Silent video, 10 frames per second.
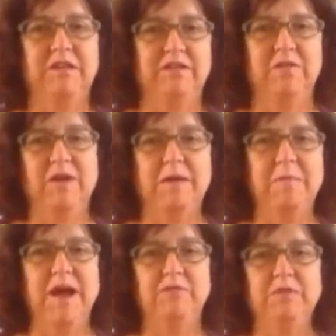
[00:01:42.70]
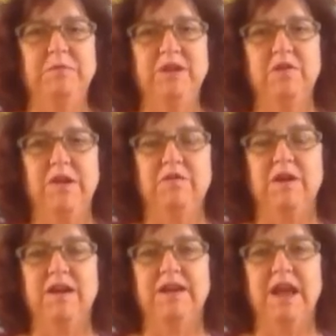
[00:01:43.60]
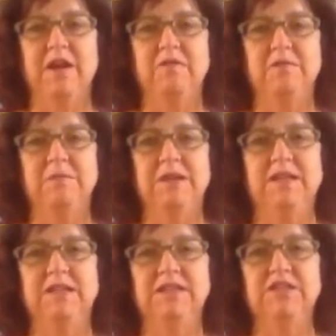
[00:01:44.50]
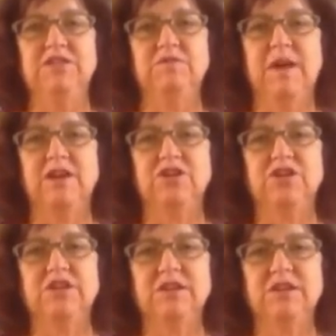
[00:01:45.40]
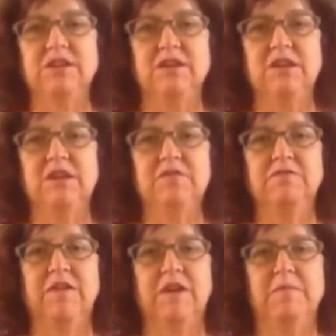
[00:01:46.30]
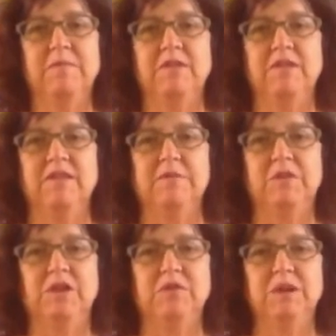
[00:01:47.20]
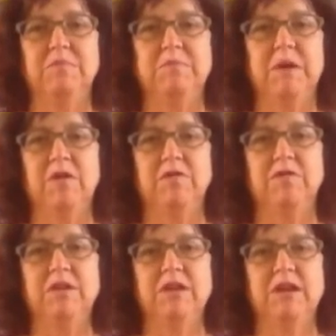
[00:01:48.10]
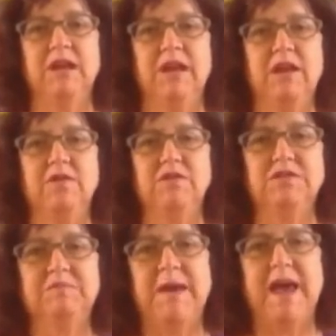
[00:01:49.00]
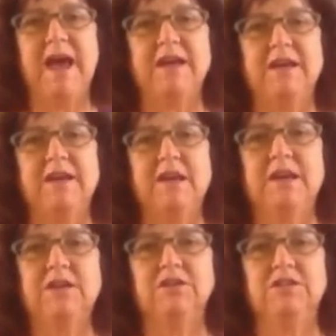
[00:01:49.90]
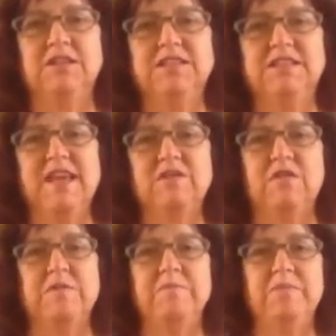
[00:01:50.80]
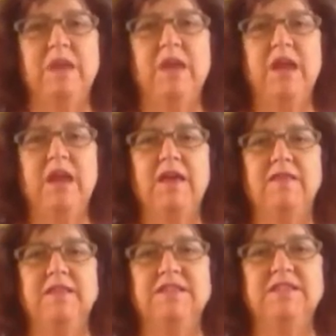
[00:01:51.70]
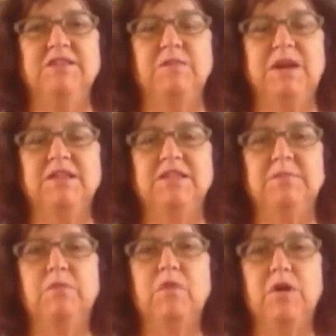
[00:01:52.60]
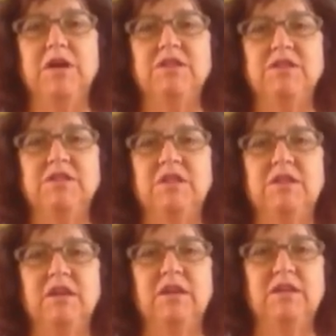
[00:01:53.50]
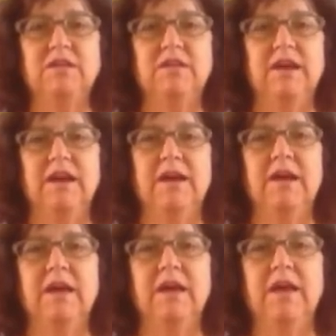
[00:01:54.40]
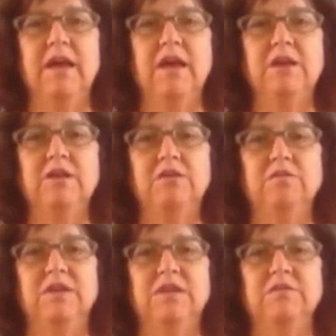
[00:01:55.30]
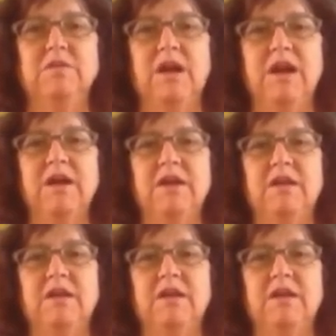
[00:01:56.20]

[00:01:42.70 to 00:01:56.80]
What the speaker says: the way mine would be going right now, would be in this direction from the pubic bone, and it goes back to the sacrum. And this is what supports the urethra